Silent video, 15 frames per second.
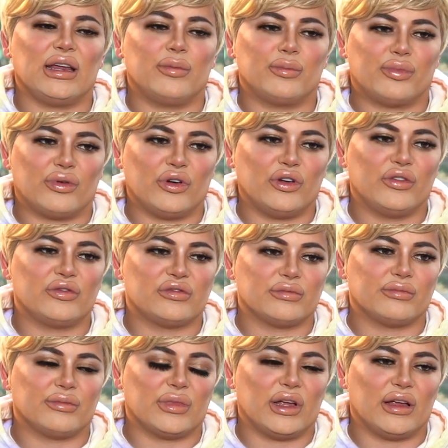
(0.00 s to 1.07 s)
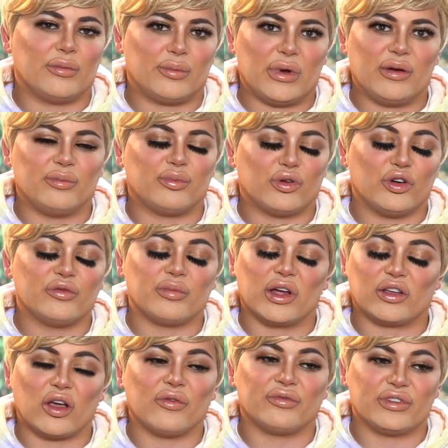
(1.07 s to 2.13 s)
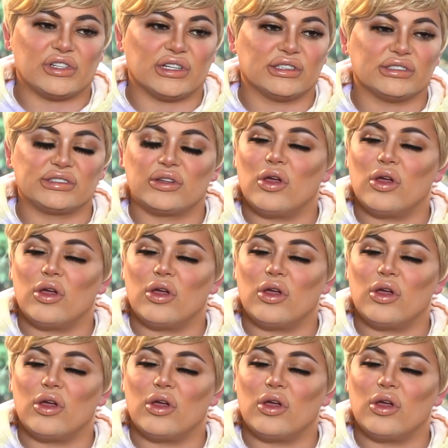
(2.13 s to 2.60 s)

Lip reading: improved my confidence.